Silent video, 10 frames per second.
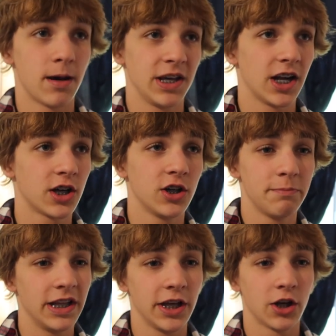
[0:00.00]
I mean, I could
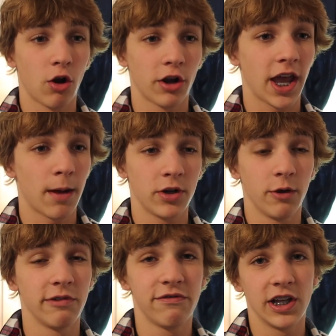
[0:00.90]
be Leonardo DiCaprio
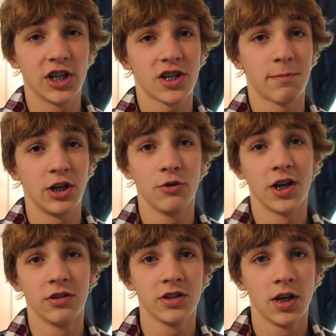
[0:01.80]
in the flesh. I mean, who
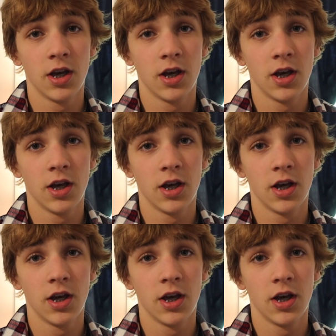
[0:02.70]
knows?